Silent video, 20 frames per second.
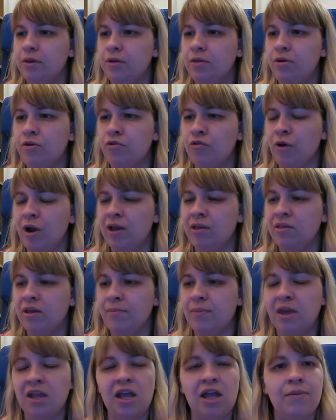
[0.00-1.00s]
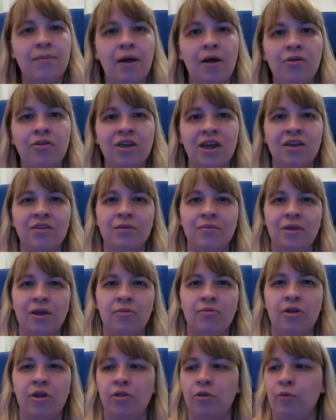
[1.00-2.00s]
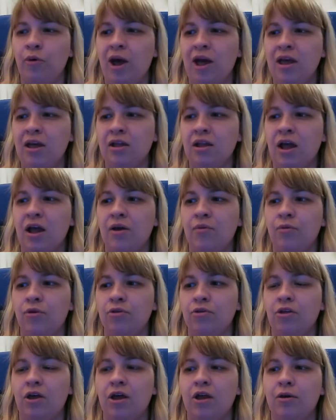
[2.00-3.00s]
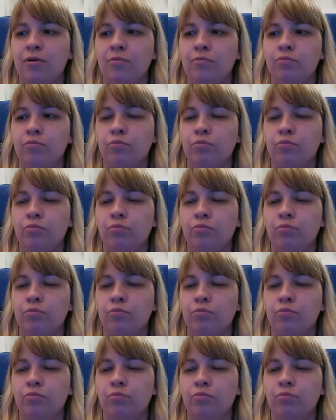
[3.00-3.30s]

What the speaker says: Loot crate sent me an email saying something was on the way, and I was like,